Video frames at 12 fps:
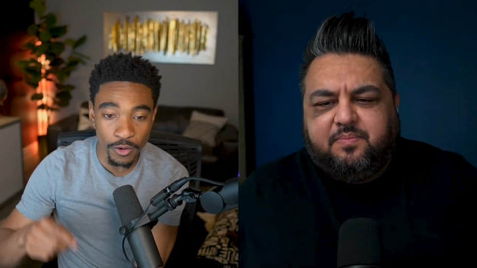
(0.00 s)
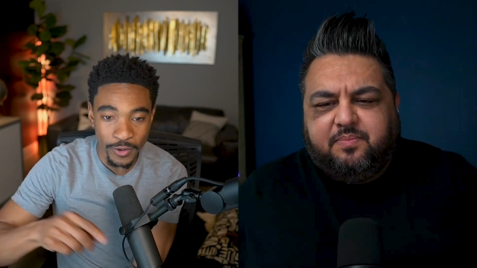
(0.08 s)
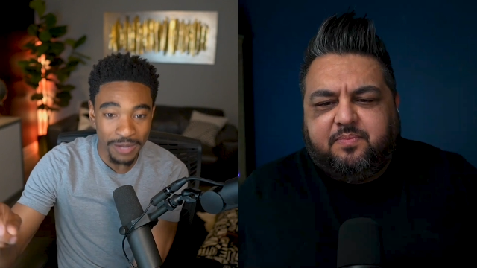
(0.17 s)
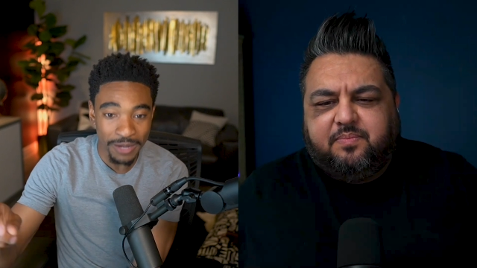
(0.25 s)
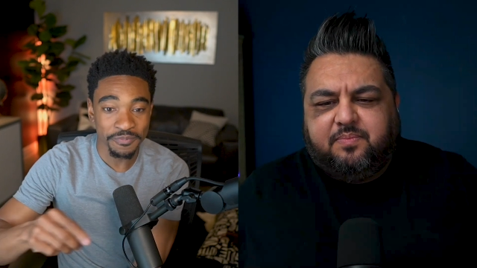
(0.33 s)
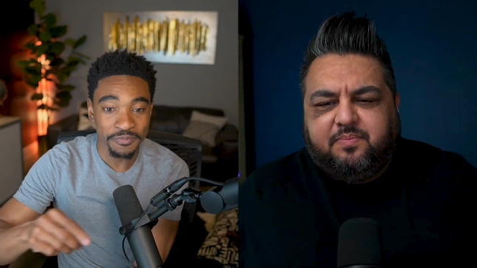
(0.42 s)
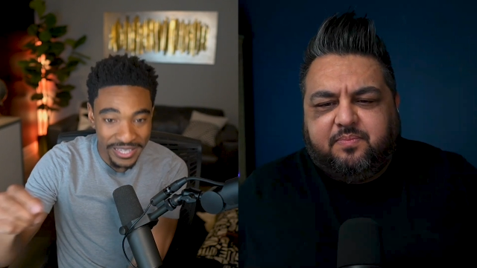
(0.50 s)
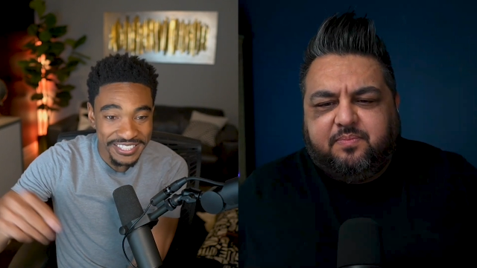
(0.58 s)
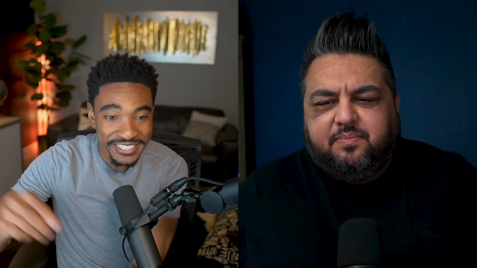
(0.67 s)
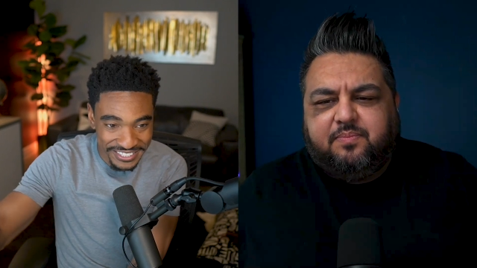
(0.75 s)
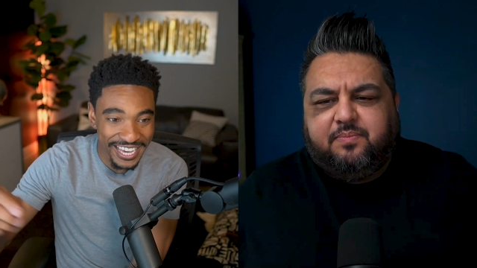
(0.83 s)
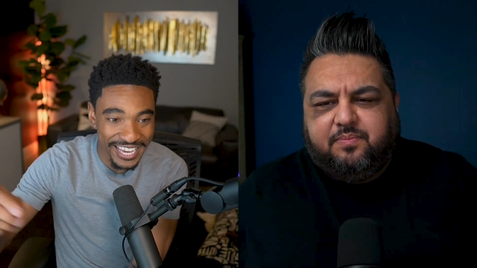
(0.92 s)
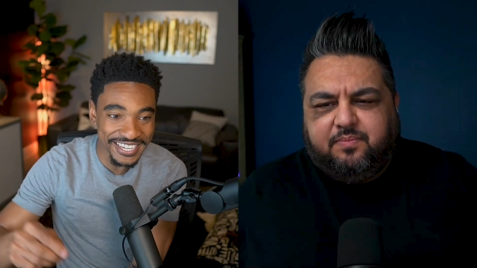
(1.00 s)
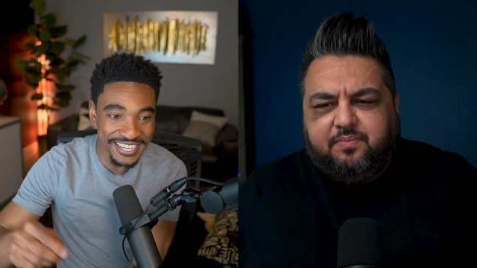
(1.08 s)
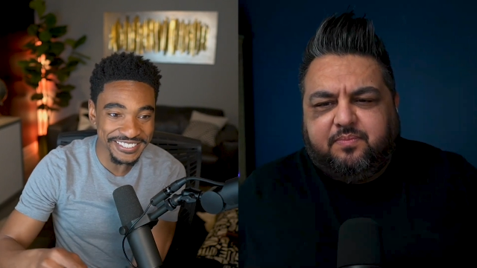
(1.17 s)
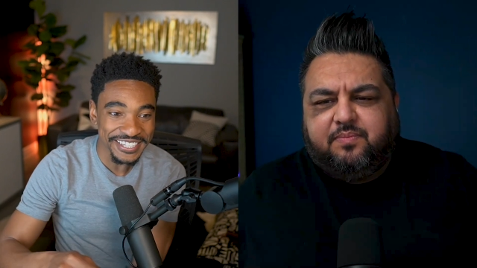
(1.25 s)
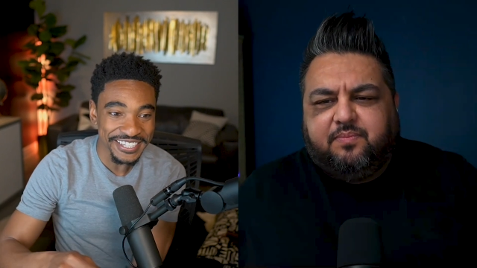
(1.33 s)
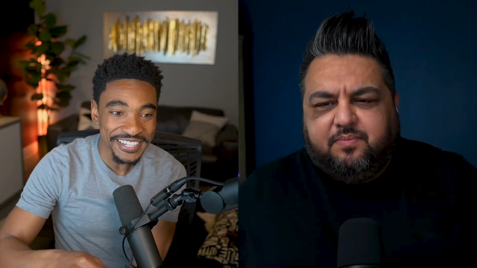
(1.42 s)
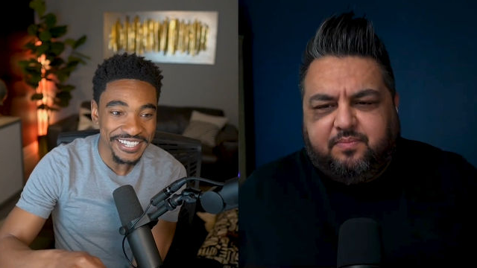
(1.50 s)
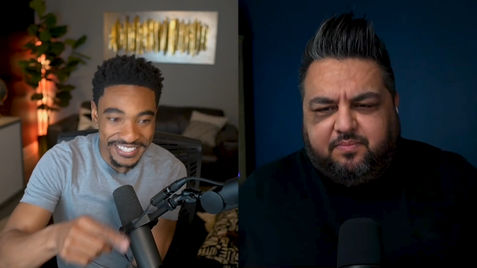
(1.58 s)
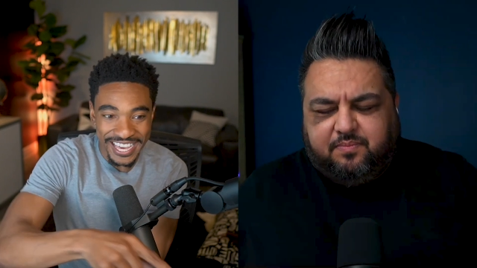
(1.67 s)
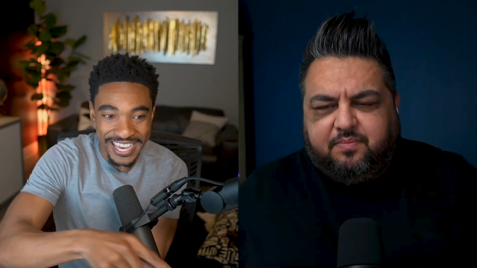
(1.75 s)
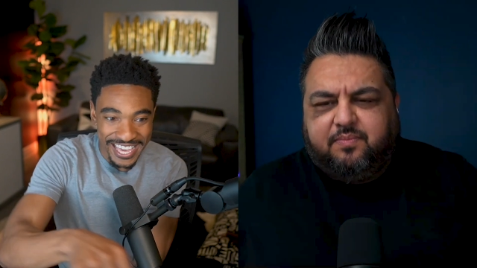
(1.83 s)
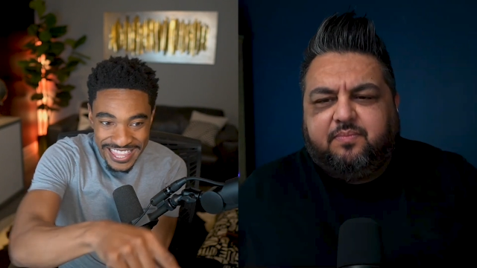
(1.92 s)
Speaker 1: what I'm basically saying is
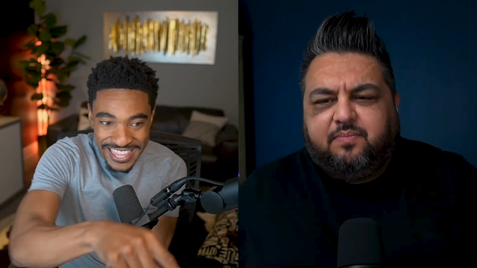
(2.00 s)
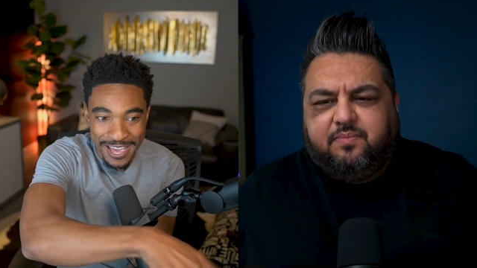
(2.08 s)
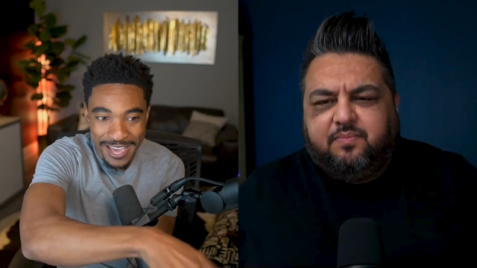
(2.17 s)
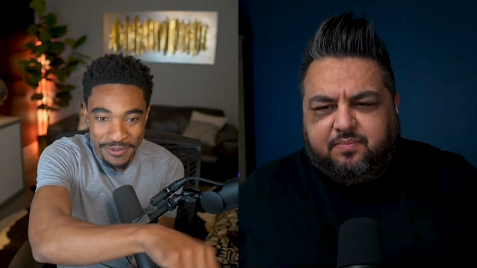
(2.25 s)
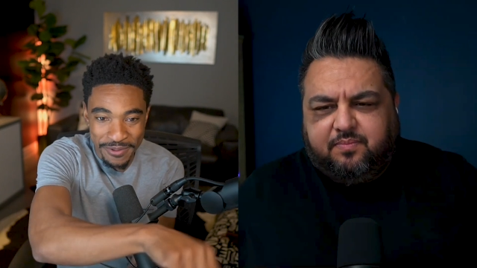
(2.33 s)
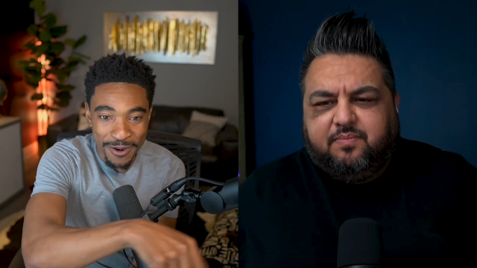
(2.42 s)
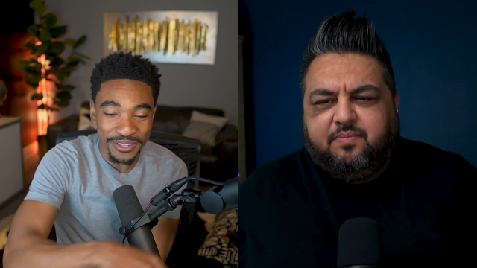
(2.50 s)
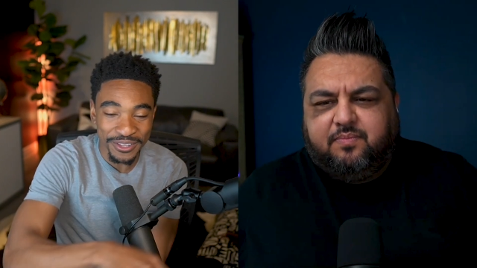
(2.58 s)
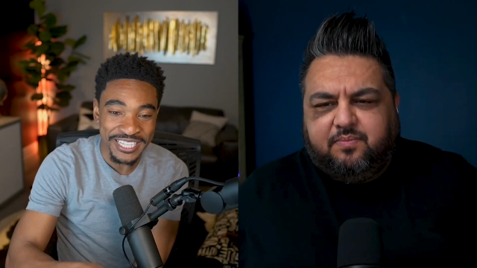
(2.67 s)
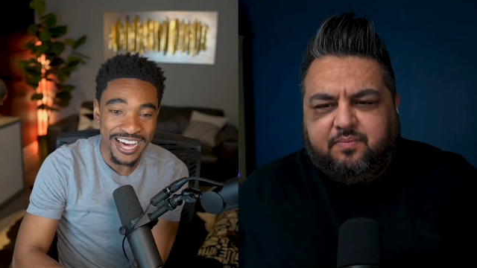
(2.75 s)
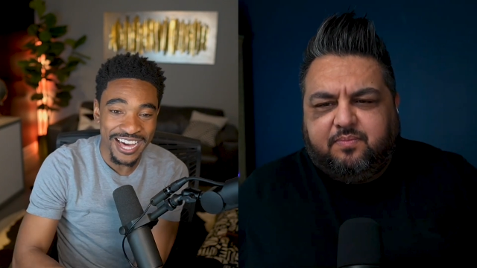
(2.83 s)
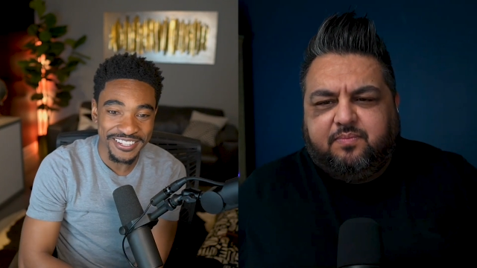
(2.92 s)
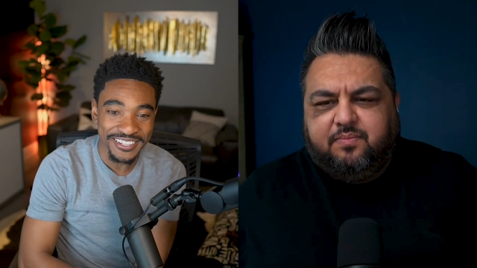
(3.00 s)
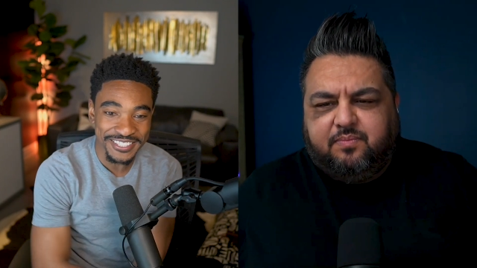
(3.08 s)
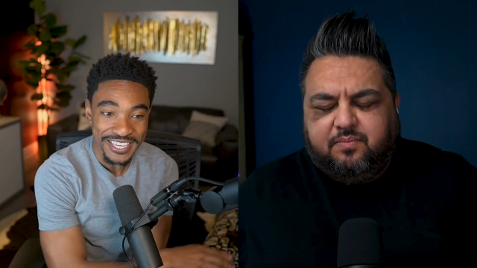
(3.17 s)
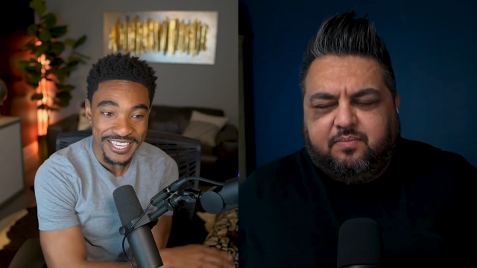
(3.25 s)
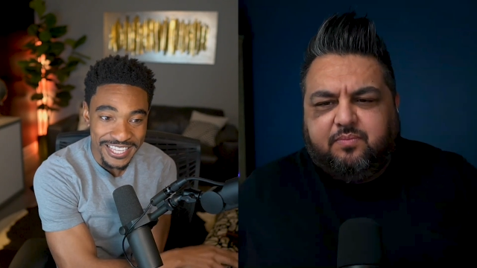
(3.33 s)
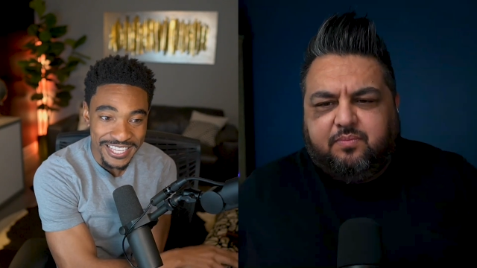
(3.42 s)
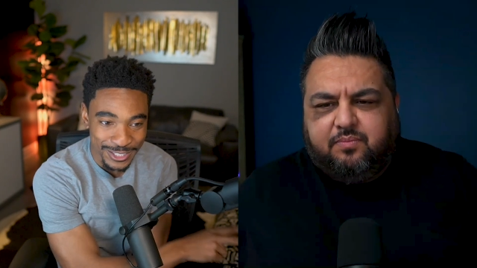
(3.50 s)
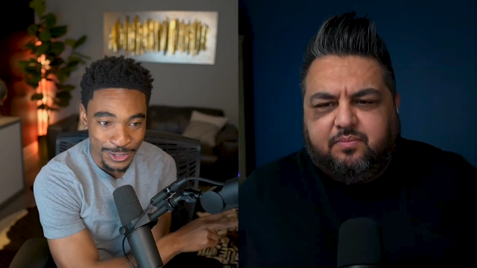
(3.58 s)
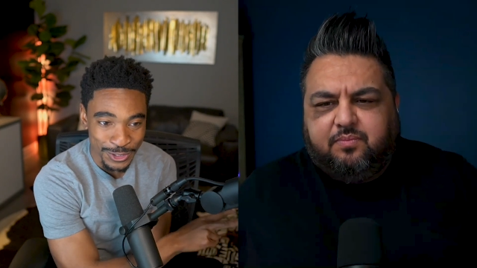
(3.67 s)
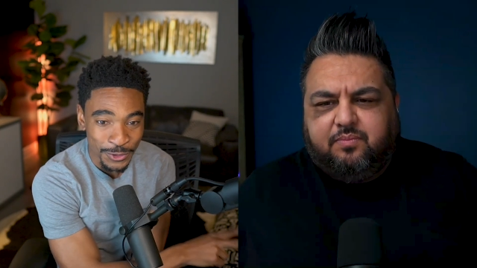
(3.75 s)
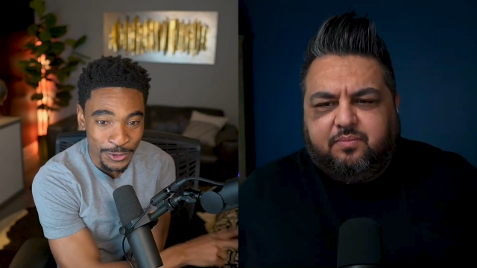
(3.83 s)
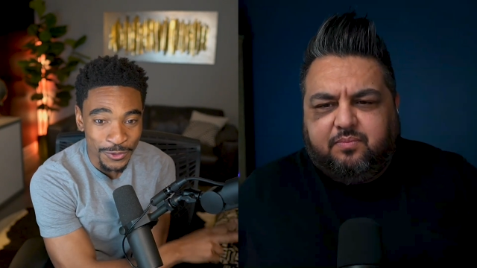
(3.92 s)
that in that parable of the talents, the
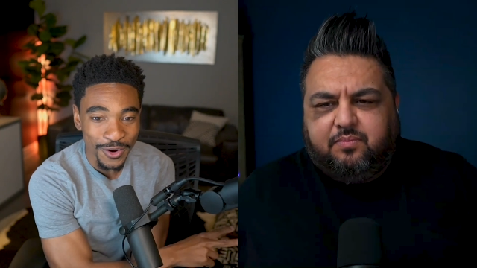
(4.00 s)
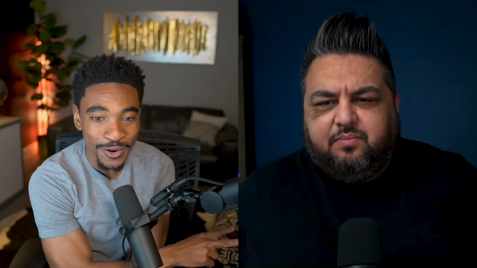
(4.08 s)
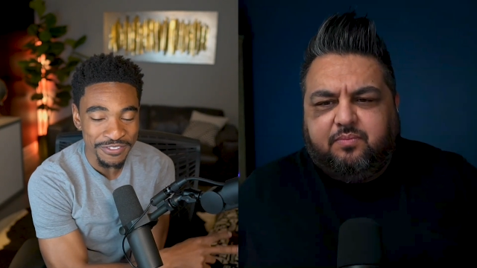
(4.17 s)
two of